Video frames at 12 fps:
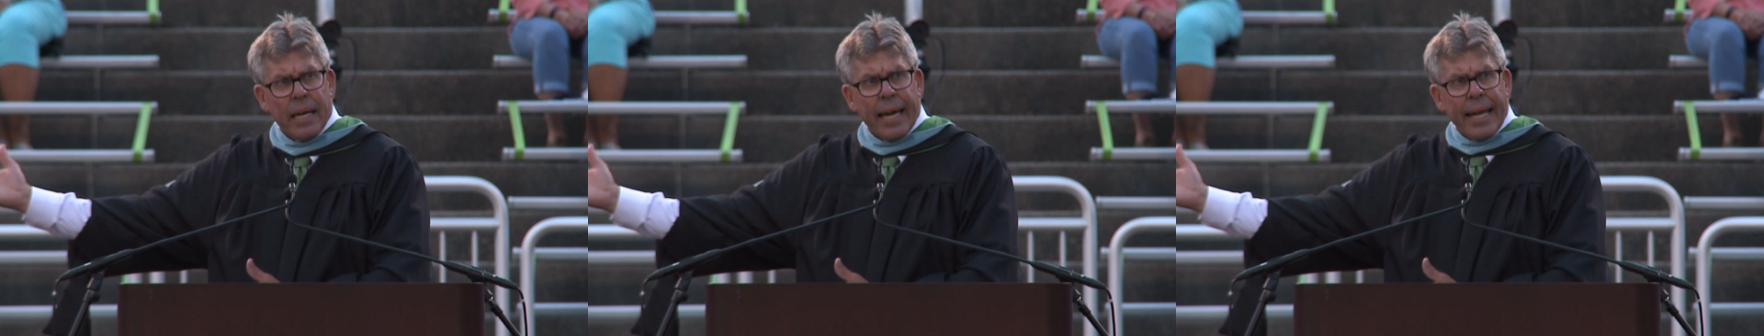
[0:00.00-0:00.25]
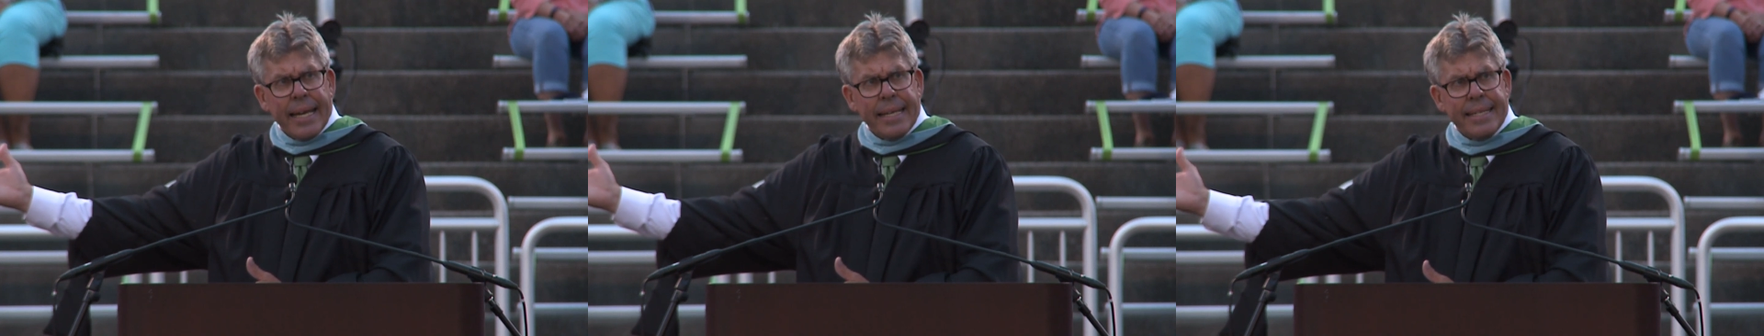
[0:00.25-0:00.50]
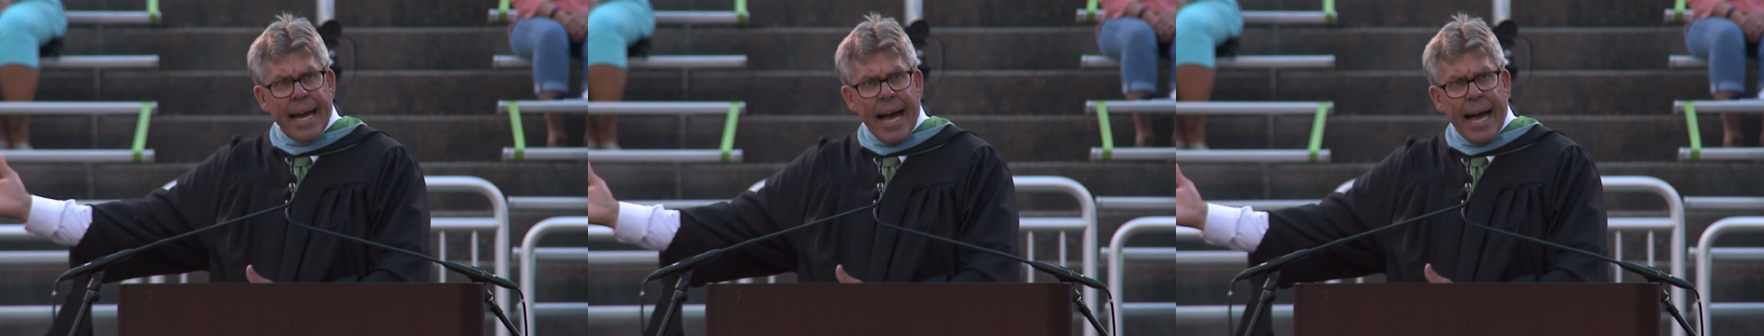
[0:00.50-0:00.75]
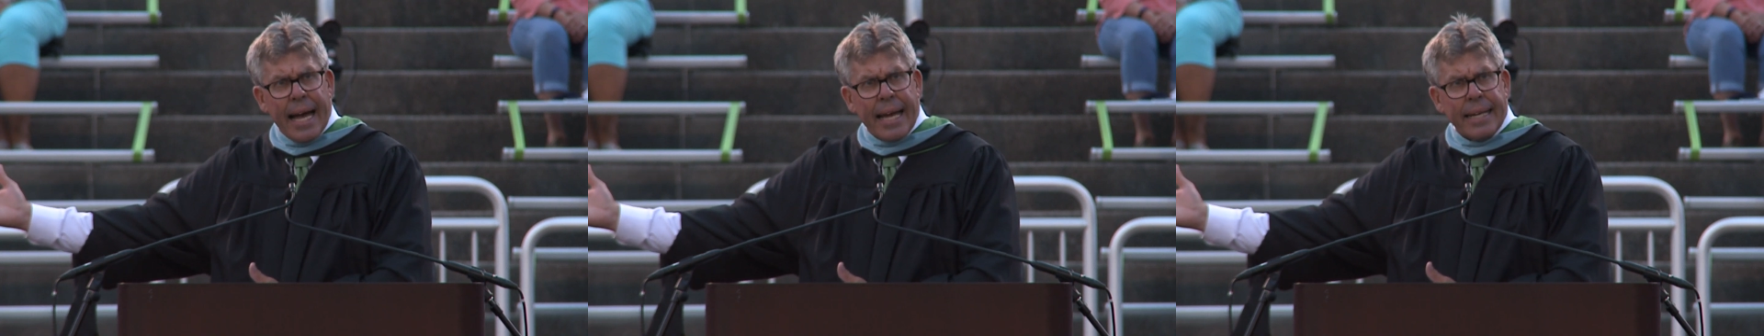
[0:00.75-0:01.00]
and he
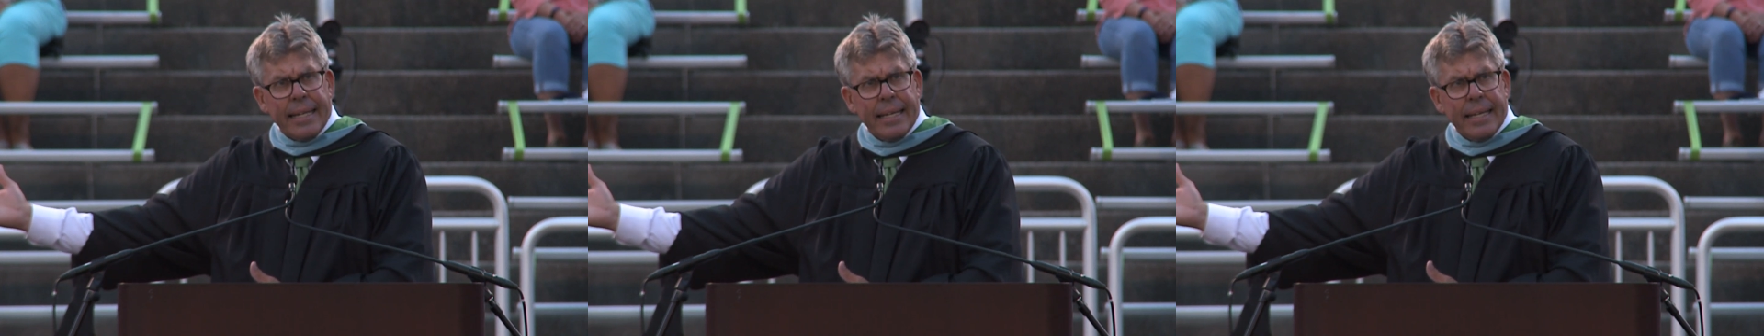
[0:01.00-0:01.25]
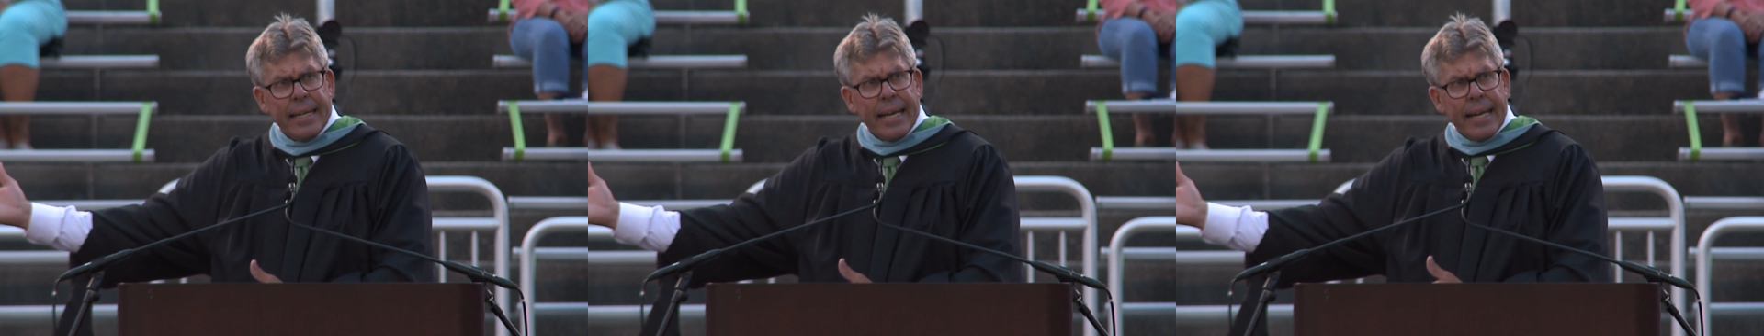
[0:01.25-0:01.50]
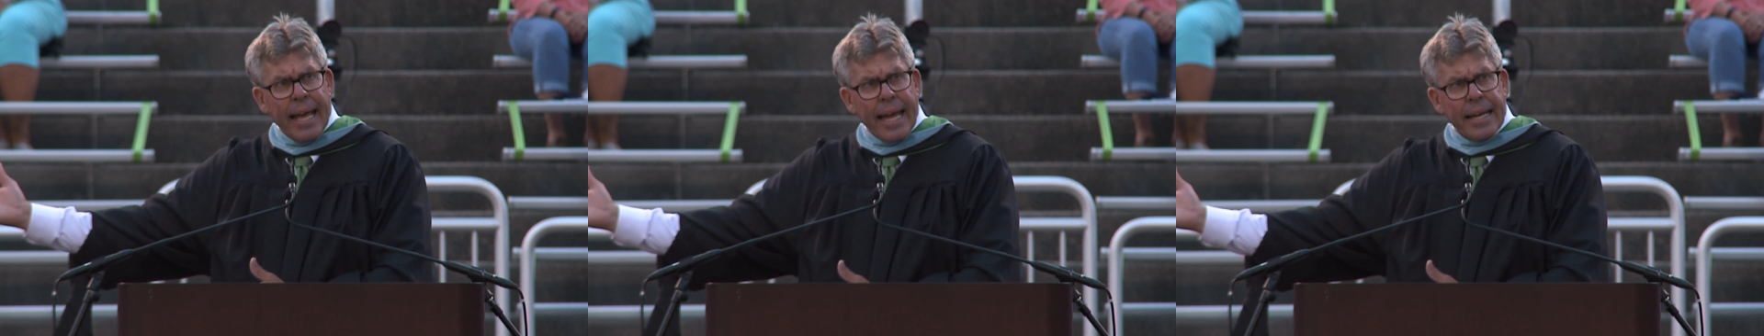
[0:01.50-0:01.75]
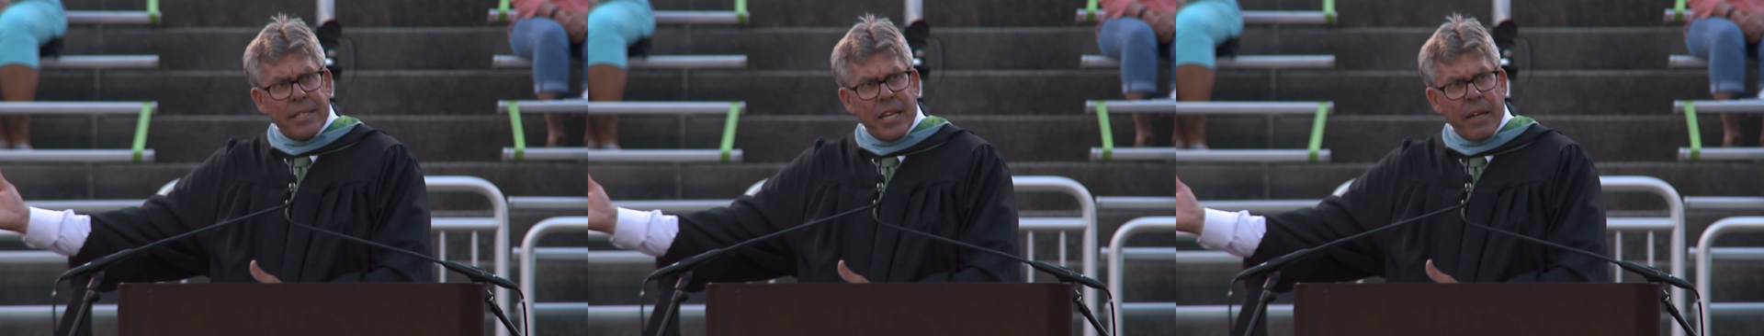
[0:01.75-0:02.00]
died in
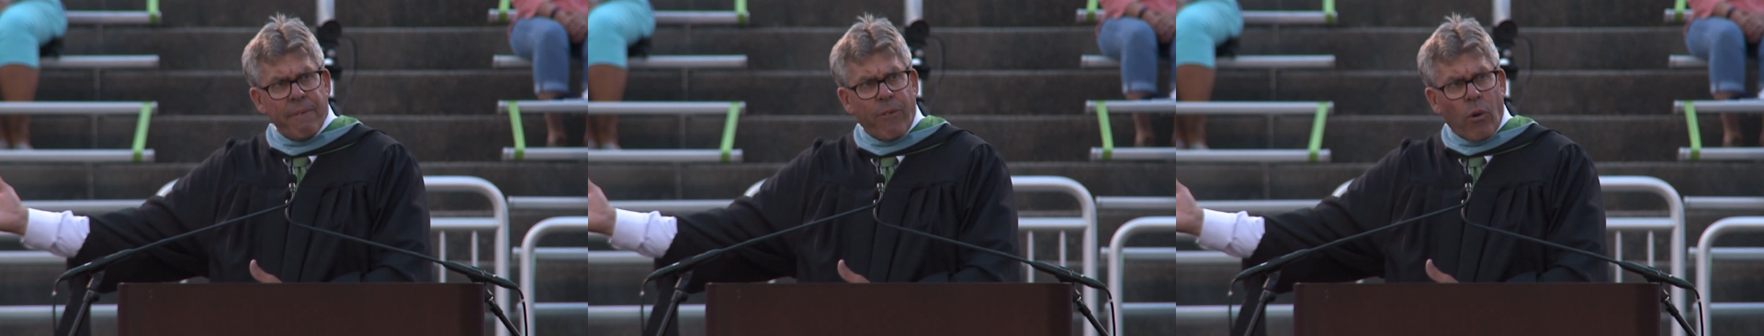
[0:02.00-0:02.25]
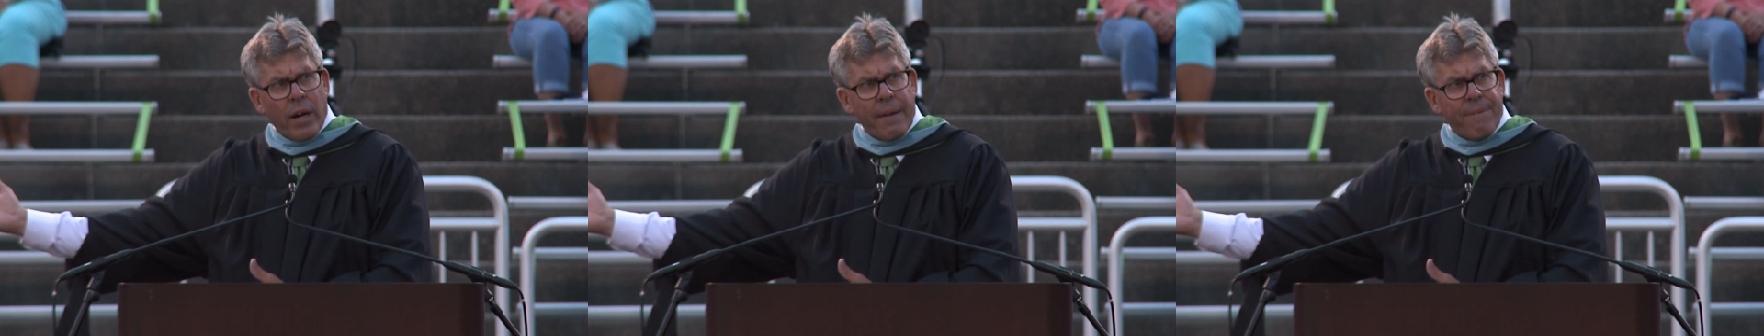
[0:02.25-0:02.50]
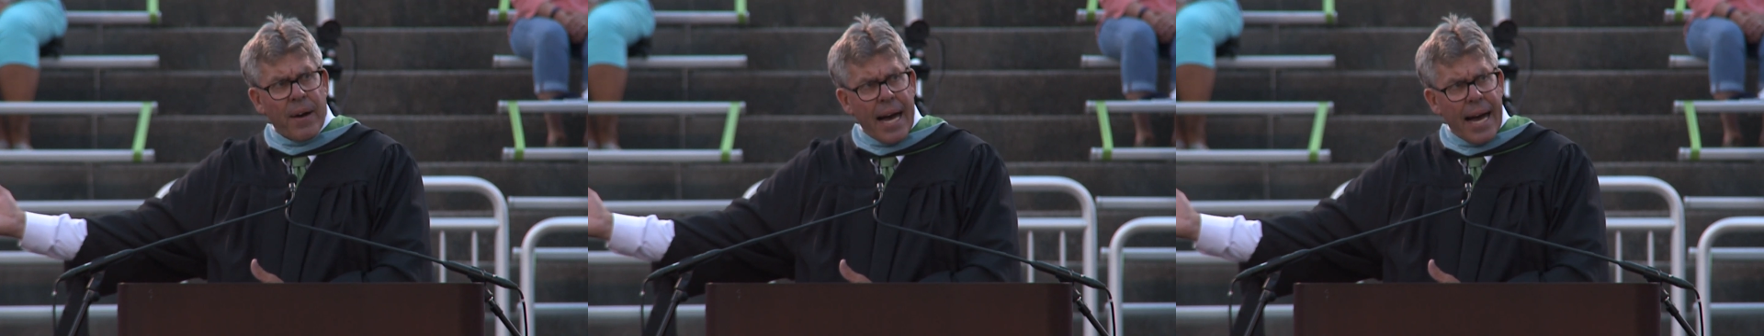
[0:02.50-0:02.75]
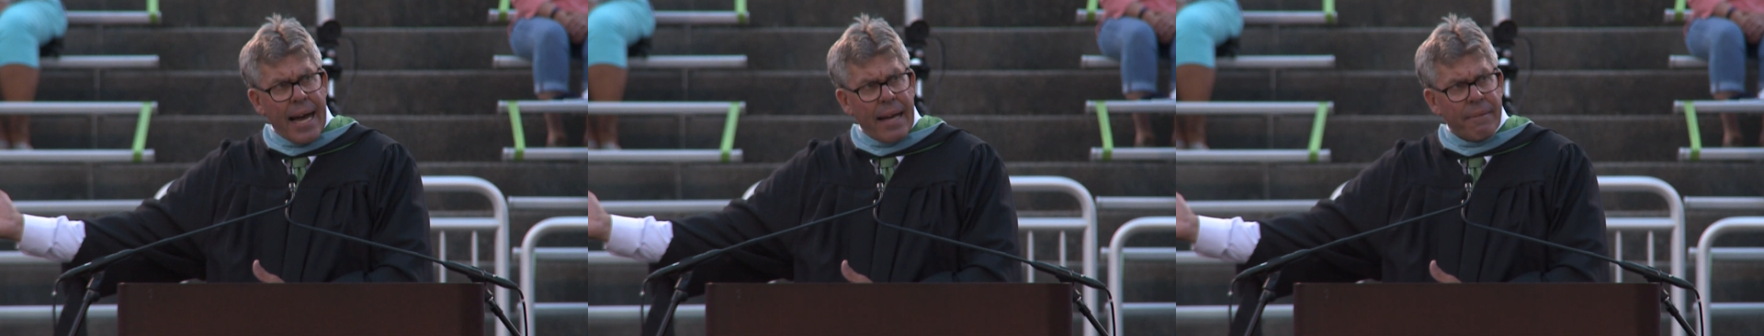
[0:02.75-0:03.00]
1845.